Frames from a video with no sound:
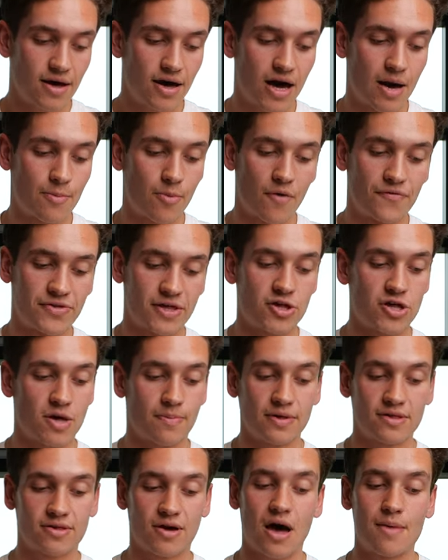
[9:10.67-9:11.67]
Obviously,
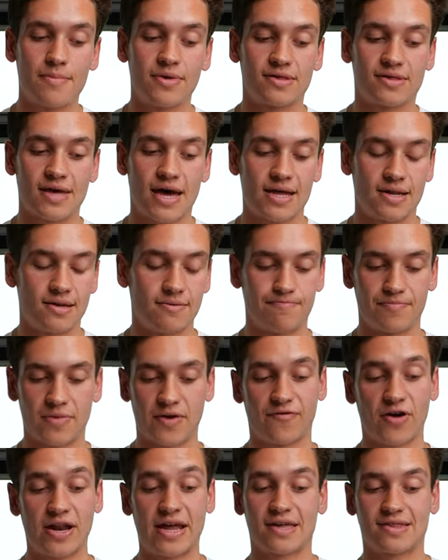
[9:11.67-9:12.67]
shipping time is then
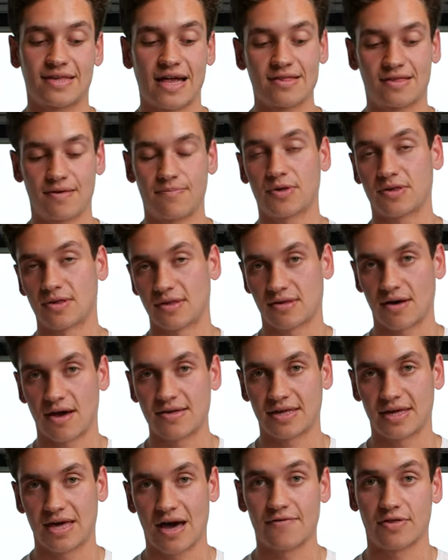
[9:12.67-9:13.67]
fairly extensive because the
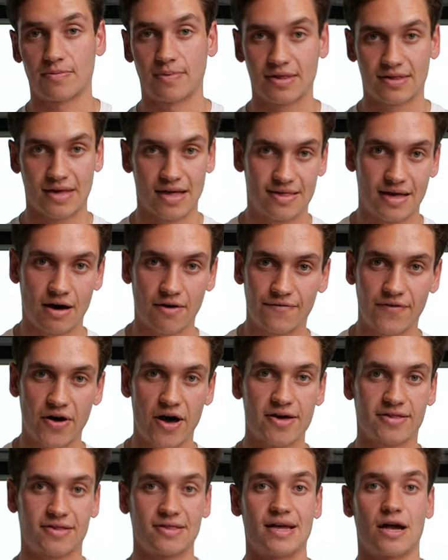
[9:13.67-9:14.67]
sizing kit happens to be sent out
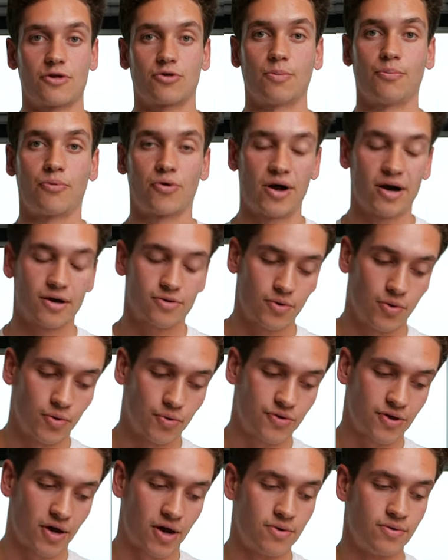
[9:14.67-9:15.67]
first and the actual product
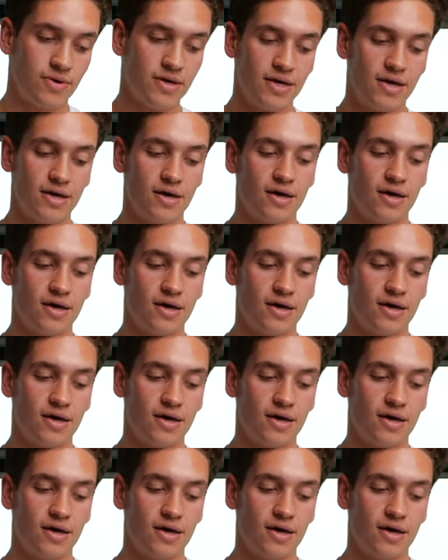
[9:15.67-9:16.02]
also.